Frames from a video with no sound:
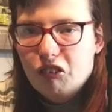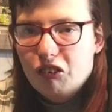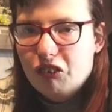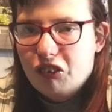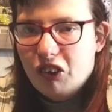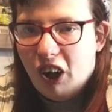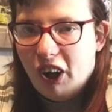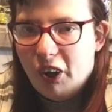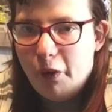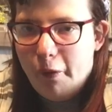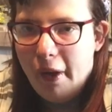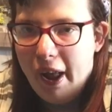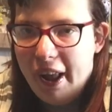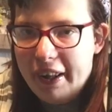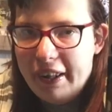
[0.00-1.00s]

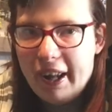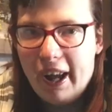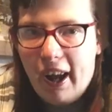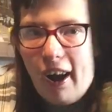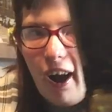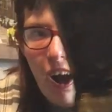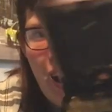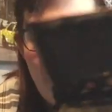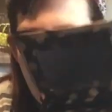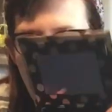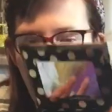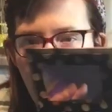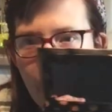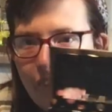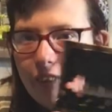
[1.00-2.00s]
So yeah, I
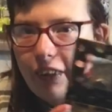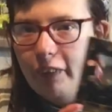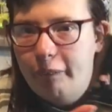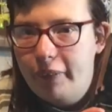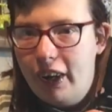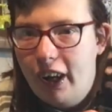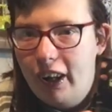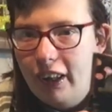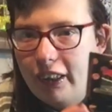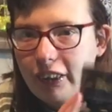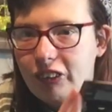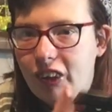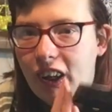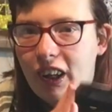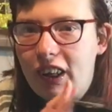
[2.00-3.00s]
love them colours.